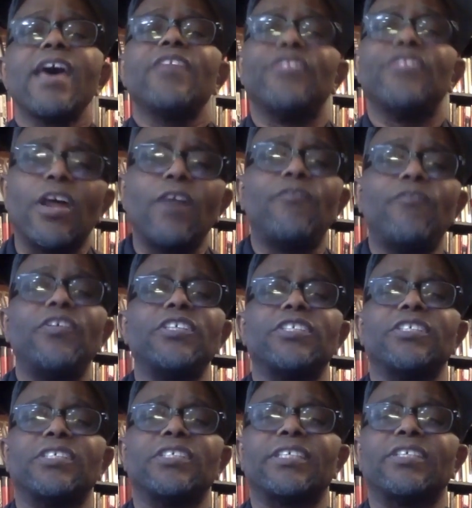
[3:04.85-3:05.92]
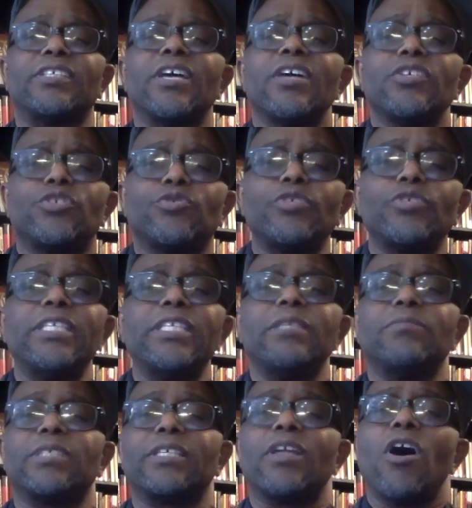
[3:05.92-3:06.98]
Their visions and
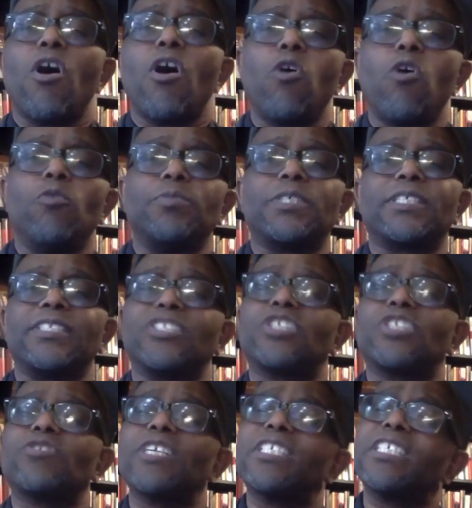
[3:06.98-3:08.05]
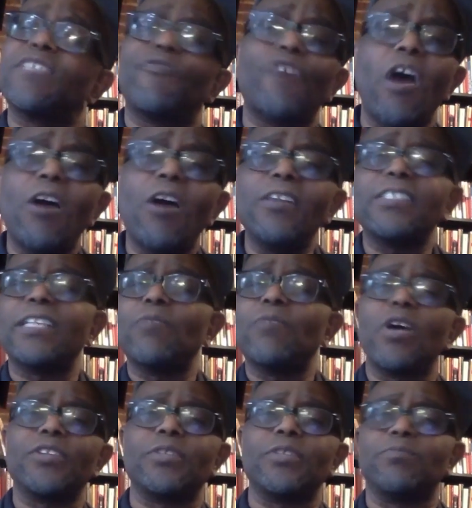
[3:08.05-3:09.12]
dreams and hopes can stretch as far as they
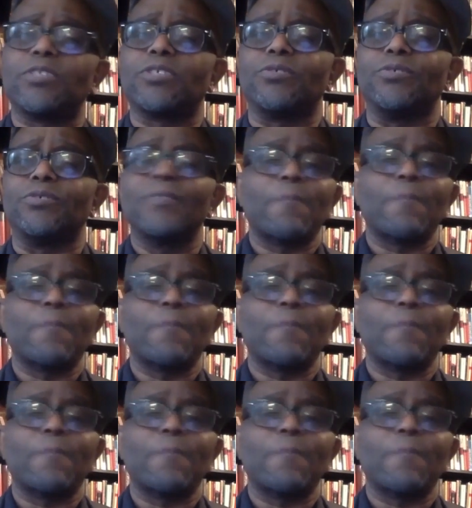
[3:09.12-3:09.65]
want them to.